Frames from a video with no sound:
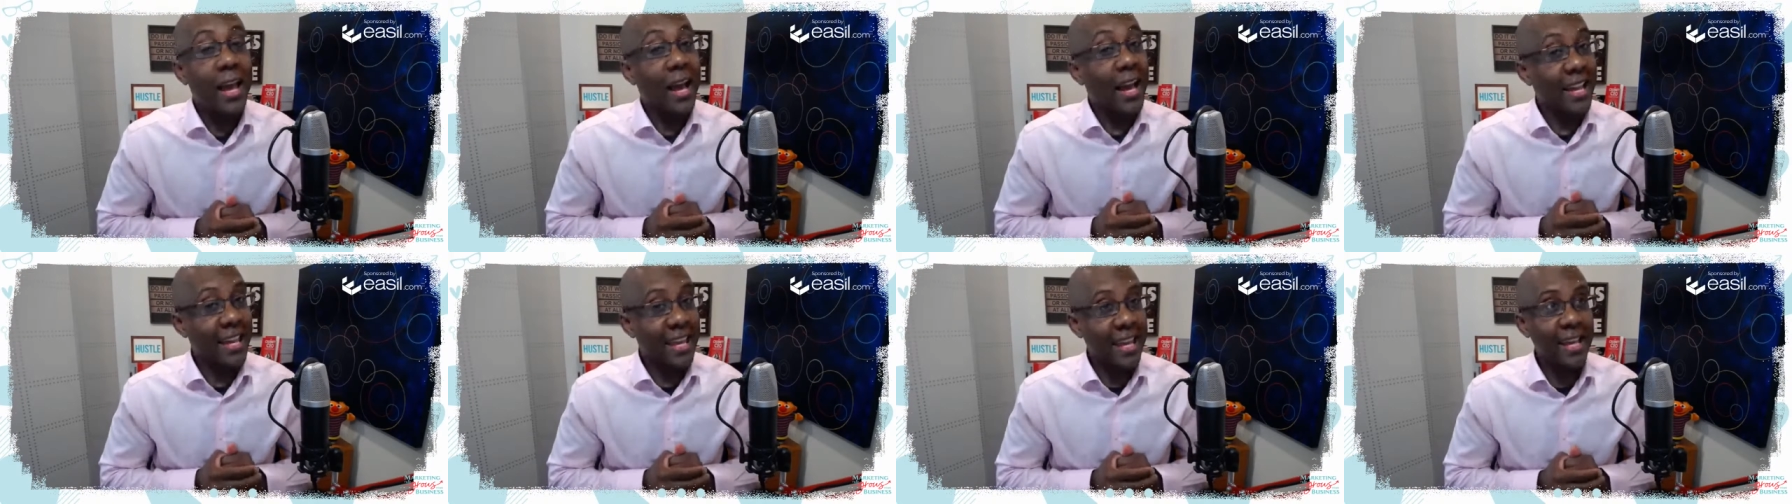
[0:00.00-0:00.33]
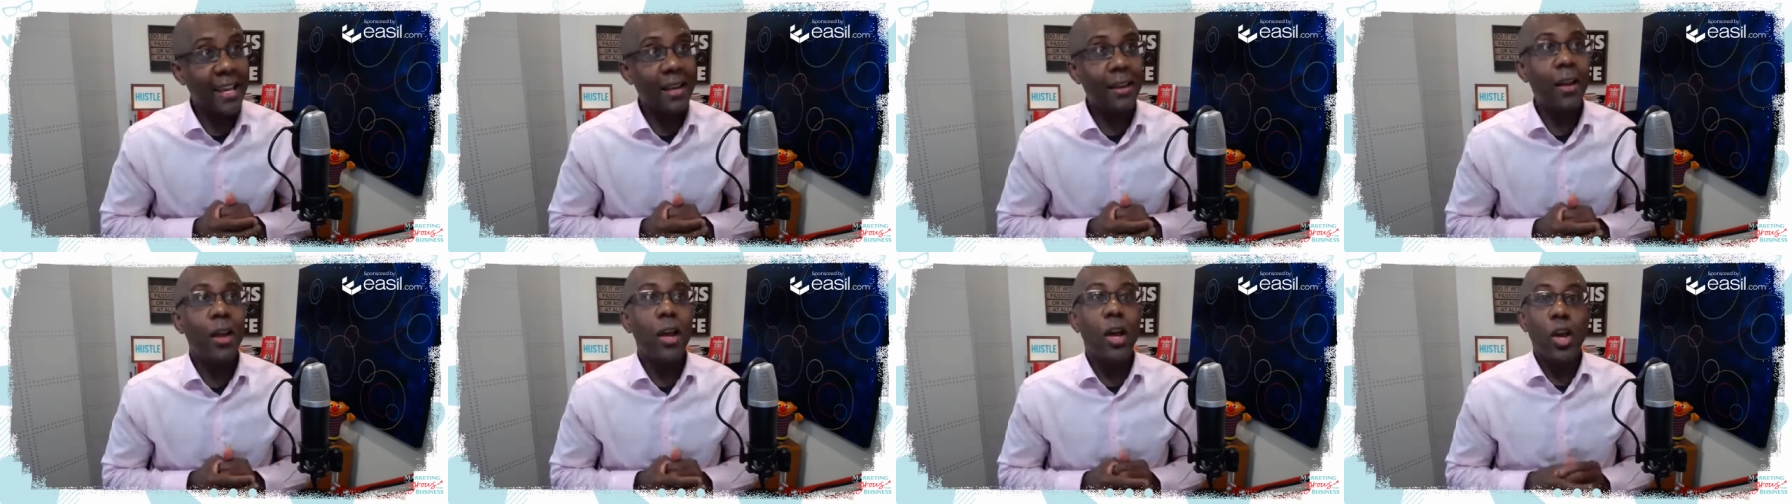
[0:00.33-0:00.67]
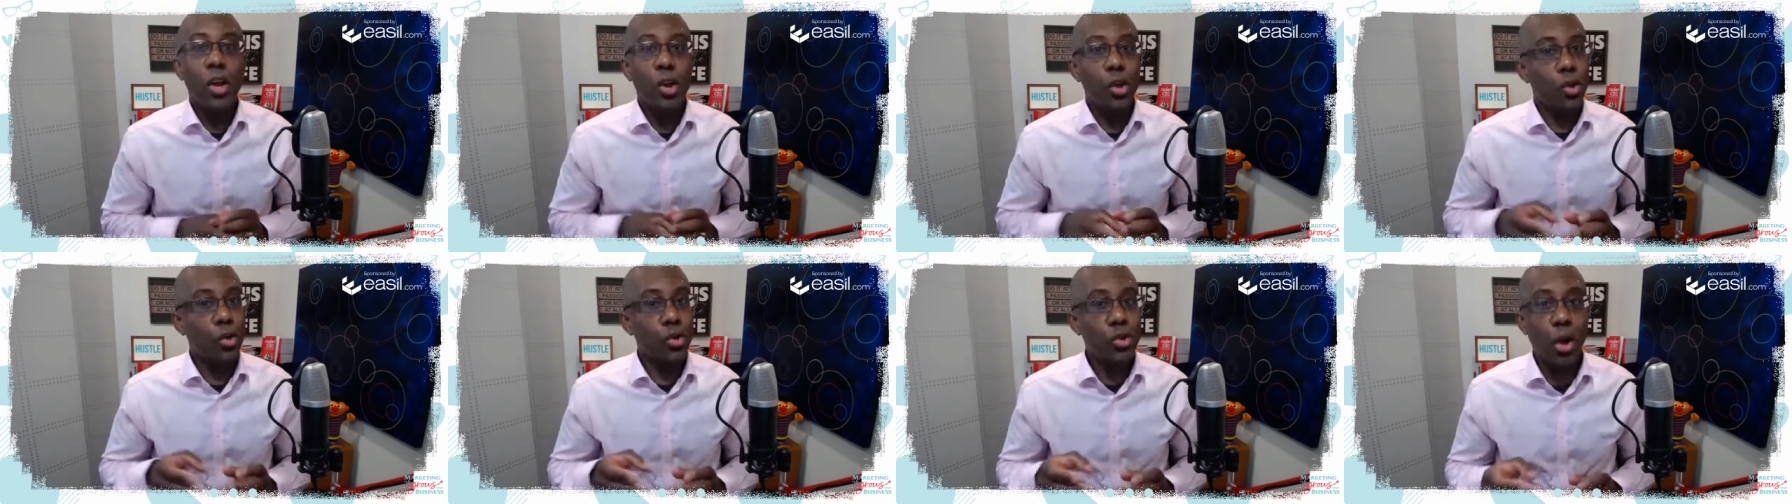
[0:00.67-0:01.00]
again,
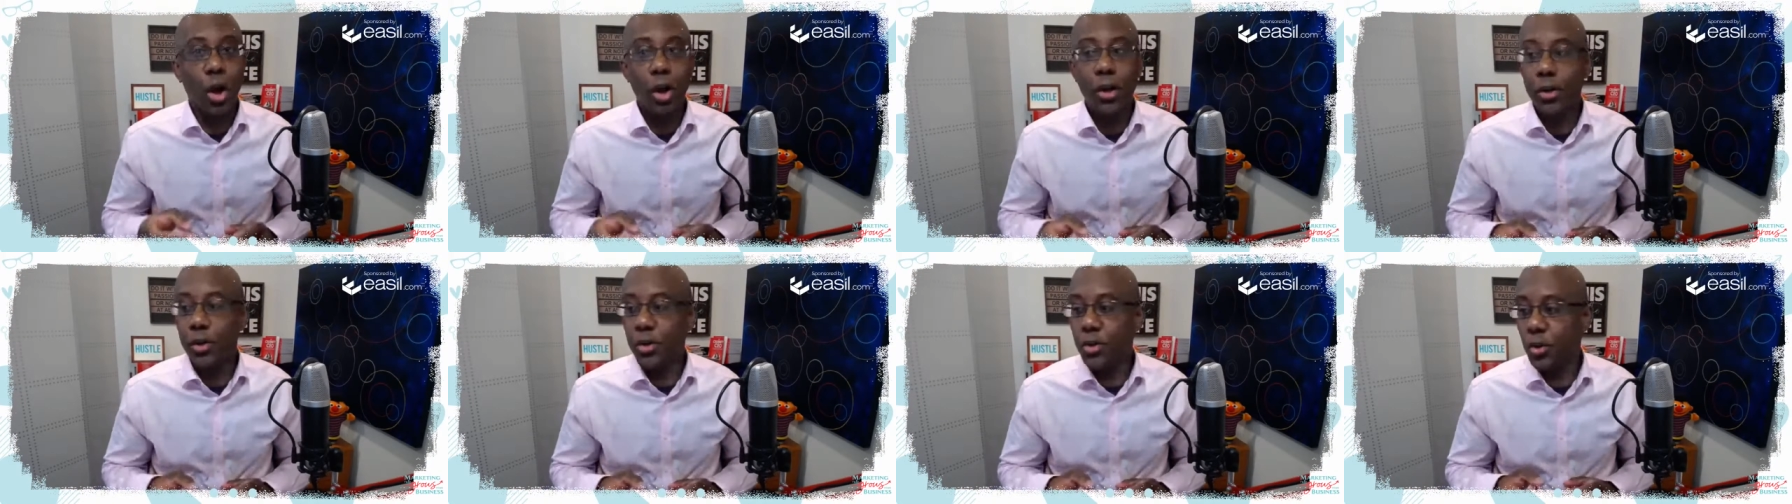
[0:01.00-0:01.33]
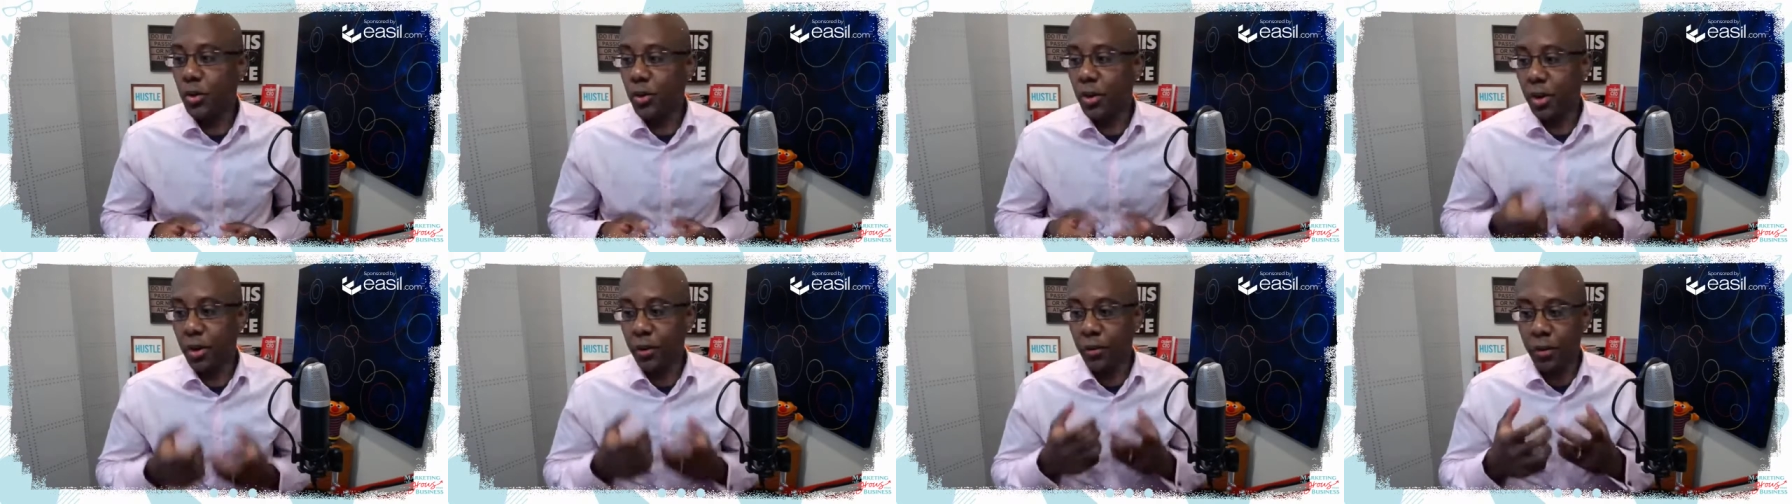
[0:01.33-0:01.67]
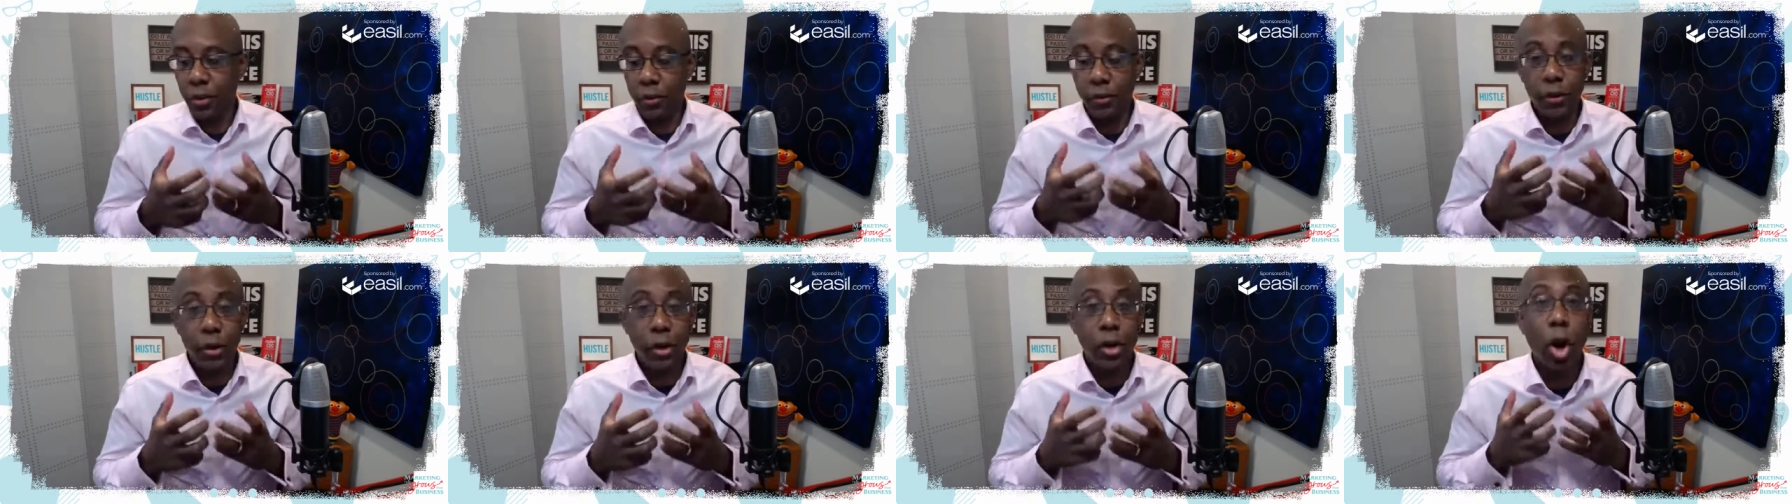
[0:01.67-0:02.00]
you're talking to
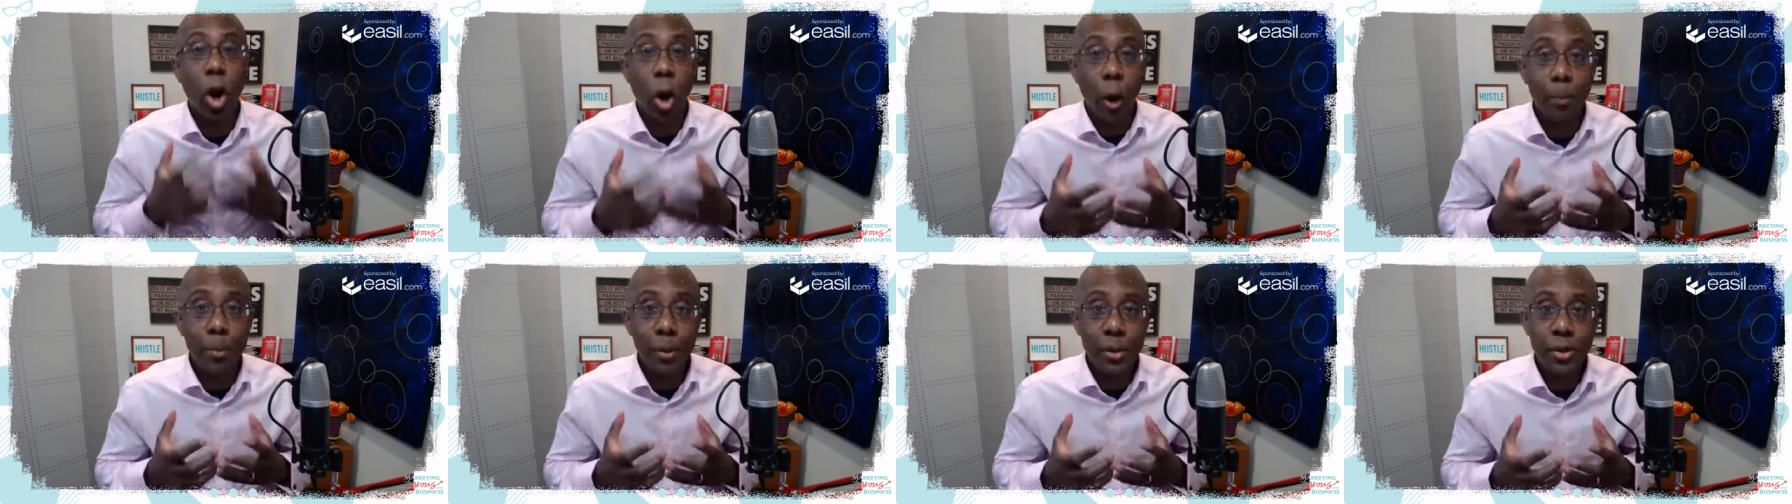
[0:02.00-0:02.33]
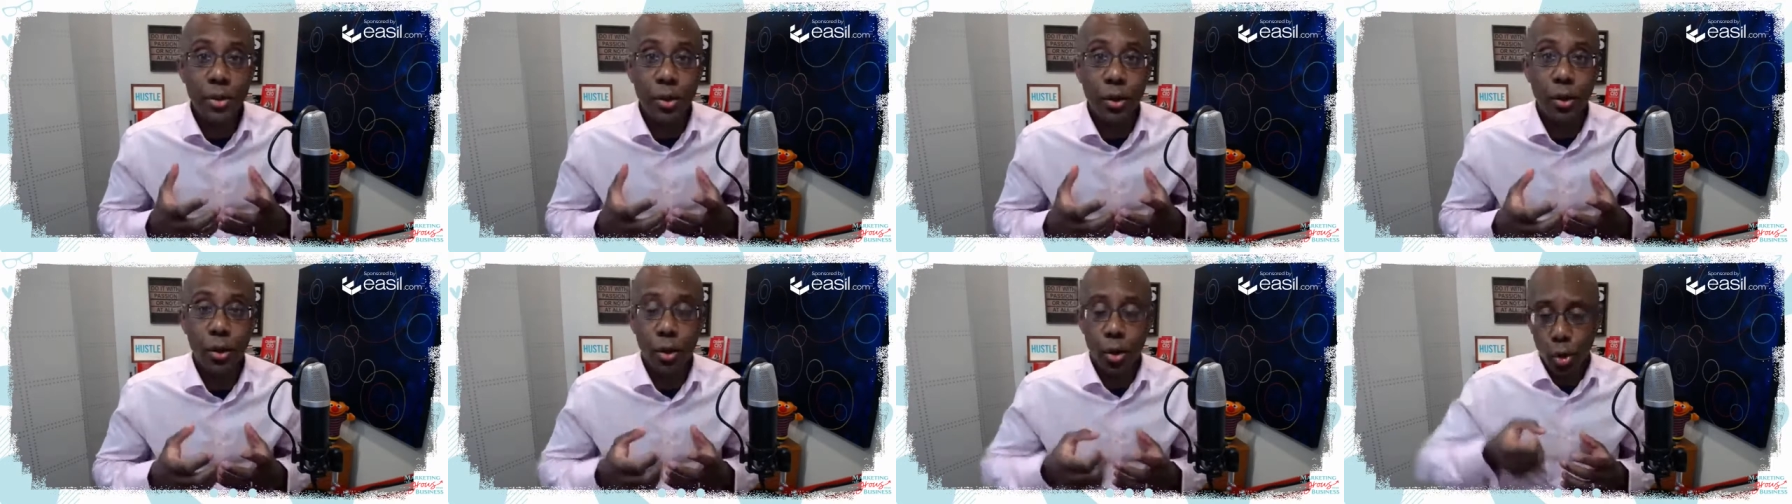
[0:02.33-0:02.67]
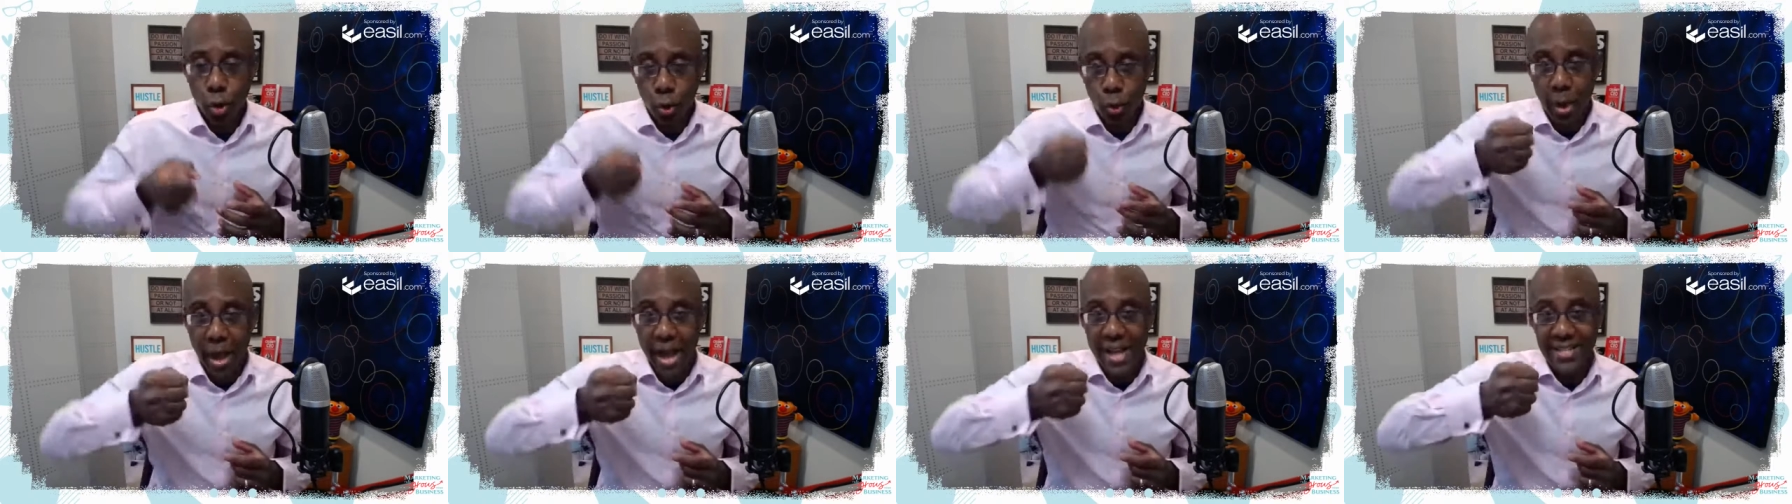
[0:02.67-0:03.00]
the carpenter
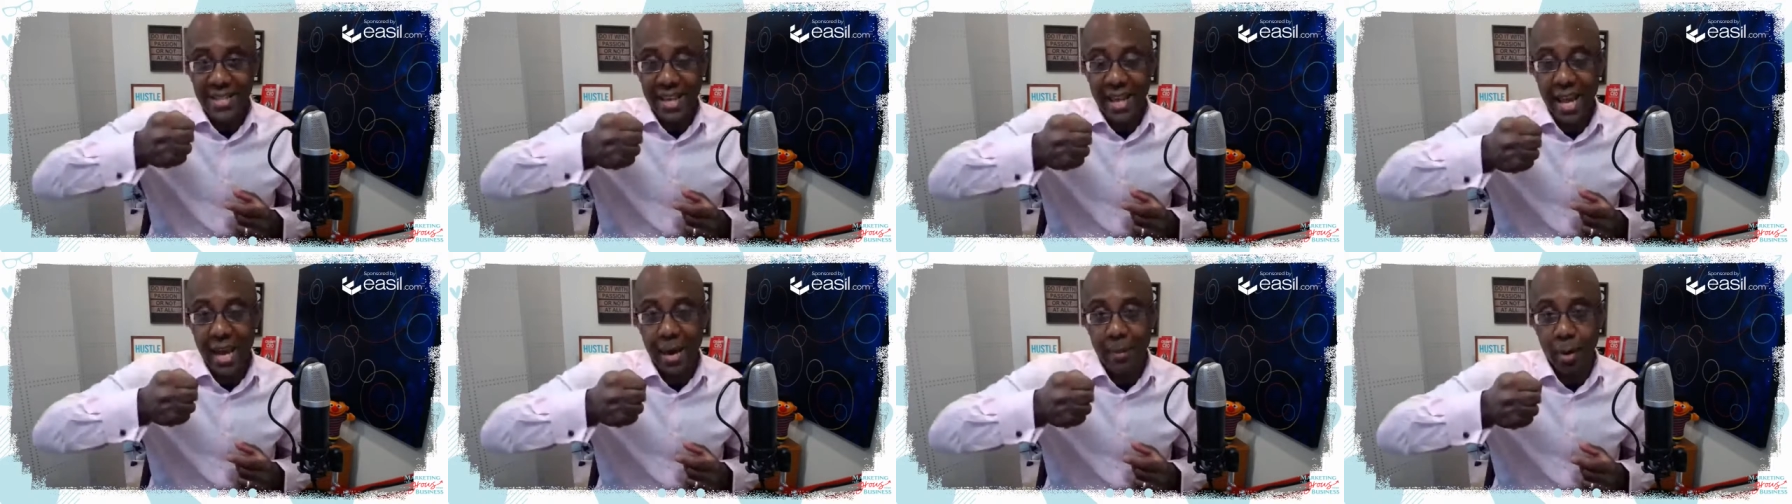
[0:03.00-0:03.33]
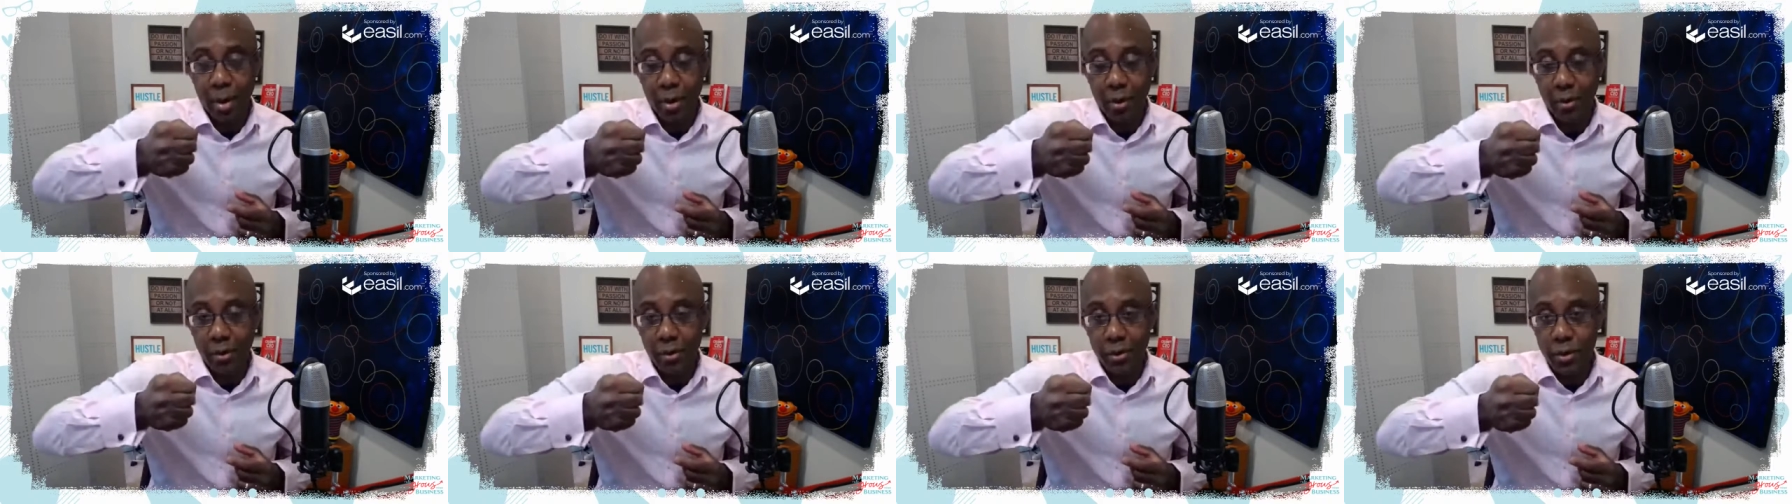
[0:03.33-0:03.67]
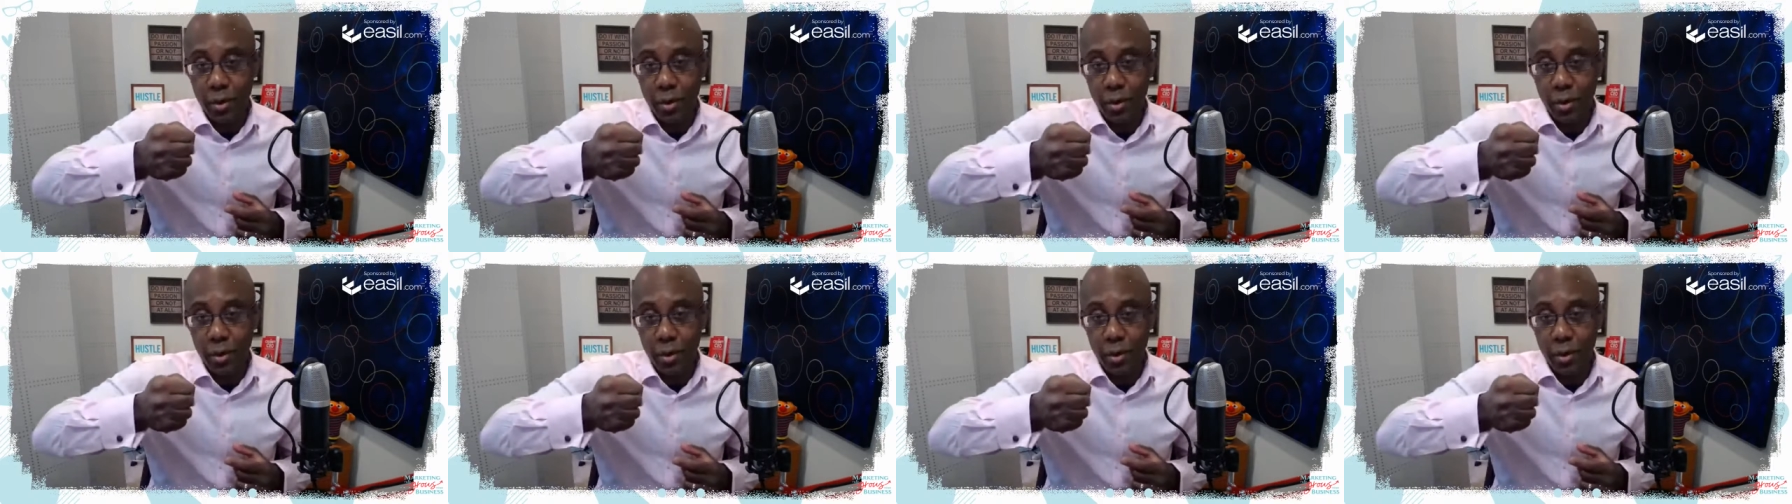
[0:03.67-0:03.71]
who has a hammer.